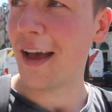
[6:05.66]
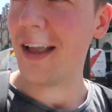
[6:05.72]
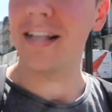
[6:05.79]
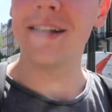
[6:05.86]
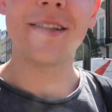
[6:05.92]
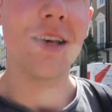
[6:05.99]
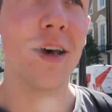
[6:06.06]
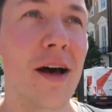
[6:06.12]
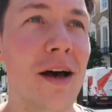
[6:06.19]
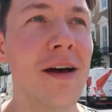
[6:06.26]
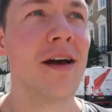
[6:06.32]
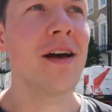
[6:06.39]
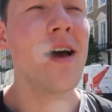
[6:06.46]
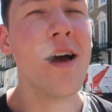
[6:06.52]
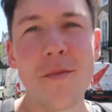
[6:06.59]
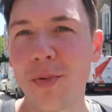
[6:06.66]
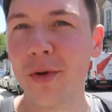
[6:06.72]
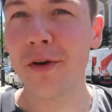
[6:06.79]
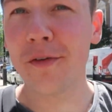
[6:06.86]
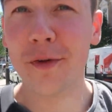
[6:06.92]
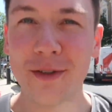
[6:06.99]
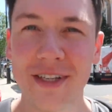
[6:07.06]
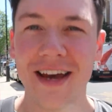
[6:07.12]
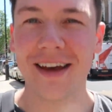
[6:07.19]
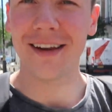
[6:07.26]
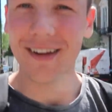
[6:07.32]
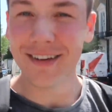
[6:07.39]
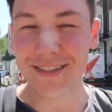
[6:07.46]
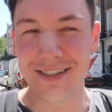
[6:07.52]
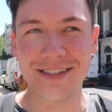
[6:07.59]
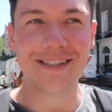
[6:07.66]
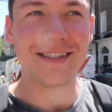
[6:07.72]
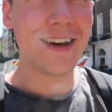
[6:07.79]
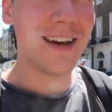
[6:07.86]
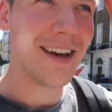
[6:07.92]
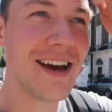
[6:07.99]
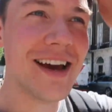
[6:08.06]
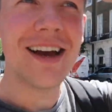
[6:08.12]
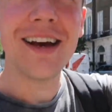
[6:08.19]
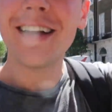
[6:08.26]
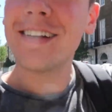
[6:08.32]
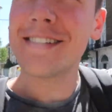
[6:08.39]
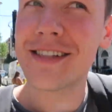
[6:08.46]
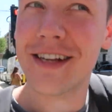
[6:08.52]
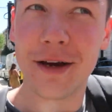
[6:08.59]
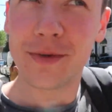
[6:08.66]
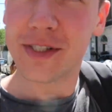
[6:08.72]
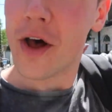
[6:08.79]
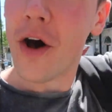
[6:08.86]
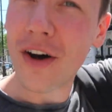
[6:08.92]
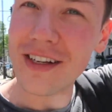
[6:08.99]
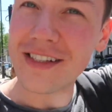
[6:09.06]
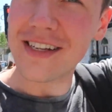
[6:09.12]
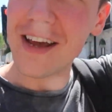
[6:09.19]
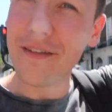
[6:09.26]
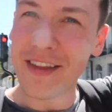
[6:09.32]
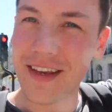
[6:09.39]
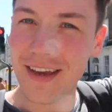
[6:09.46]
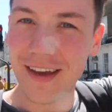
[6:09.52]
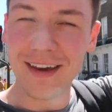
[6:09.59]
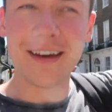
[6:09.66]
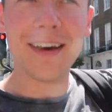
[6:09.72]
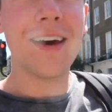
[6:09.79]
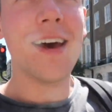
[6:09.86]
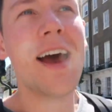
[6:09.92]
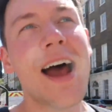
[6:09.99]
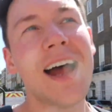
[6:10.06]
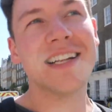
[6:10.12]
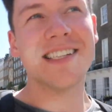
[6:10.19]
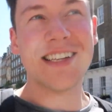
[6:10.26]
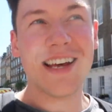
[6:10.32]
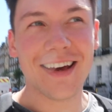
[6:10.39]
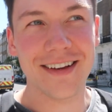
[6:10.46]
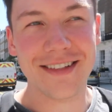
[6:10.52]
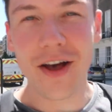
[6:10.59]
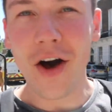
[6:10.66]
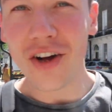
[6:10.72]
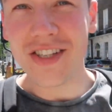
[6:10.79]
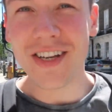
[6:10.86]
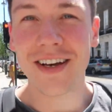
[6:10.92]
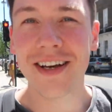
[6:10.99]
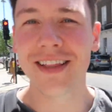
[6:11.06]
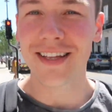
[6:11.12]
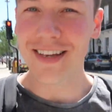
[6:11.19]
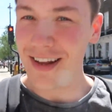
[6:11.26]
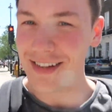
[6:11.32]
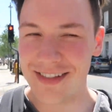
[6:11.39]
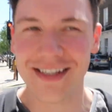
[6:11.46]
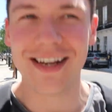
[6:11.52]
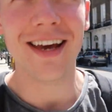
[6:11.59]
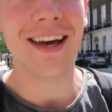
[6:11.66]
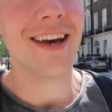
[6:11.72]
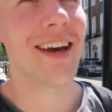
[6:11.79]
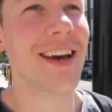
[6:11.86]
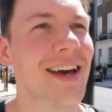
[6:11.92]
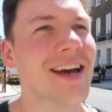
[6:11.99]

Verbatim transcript: It's a beautiful day in London today. Yesterday was the hottest day of the year and today is hotter than yesterday.